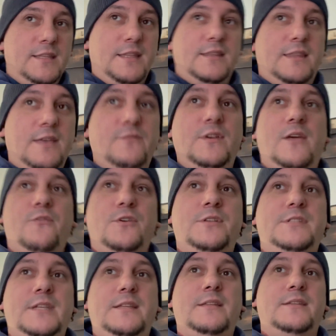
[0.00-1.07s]
that they've never
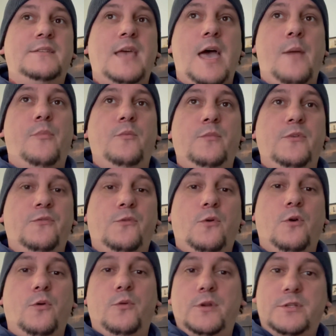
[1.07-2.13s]
seen this happen
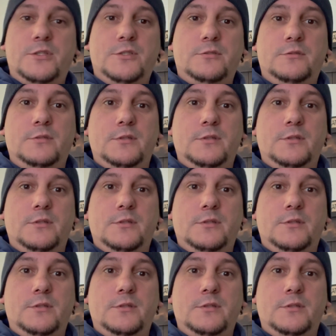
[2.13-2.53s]
before, which